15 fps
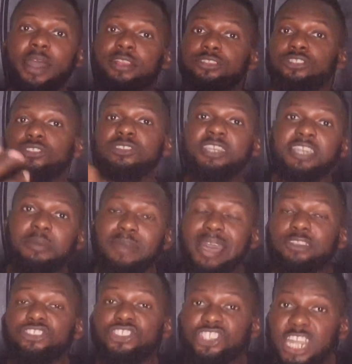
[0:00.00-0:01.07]
why don't you think
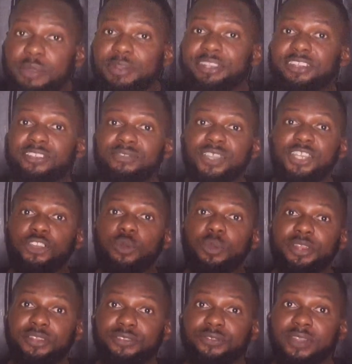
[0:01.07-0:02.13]
about sharing this video with
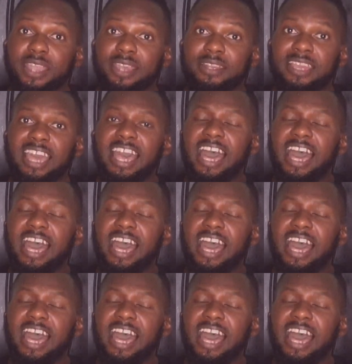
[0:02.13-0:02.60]
your friend?